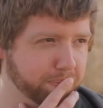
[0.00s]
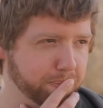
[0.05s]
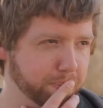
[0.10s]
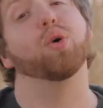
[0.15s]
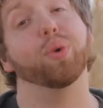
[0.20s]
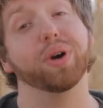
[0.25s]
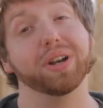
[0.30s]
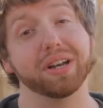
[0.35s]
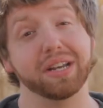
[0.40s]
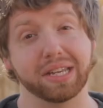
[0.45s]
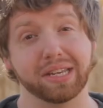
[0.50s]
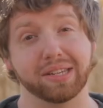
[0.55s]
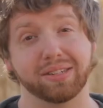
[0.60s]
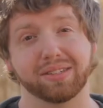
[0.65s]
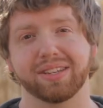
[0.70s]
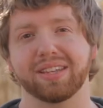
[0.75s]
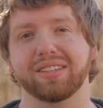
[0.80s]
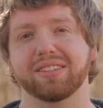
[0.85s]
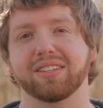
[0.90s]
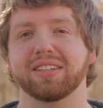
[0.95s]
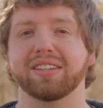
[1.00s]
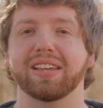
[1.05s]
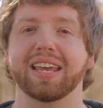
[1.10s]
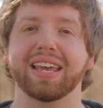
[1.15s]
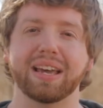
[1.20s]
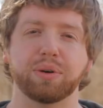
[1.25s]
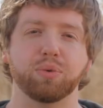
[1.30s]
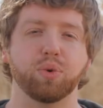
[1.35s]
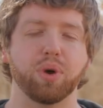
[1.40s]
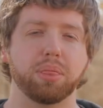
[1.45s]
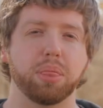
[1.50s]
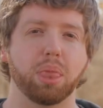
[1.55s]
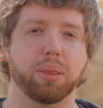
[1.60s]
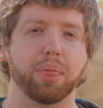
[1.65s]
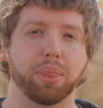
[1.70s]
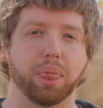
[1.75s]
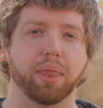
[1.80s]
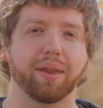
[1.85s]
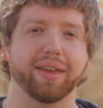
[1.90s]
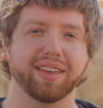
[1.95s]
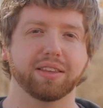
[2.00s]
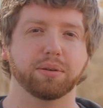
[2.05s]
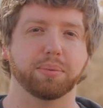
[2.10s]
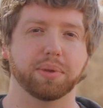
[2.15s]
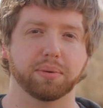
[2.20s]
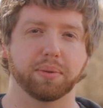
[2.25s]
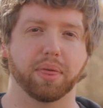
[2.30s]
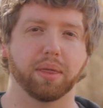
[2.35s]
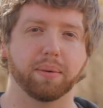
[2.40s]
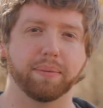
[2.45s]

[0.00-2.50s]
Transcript: What it is, it's the... Wait, but I hate to be too...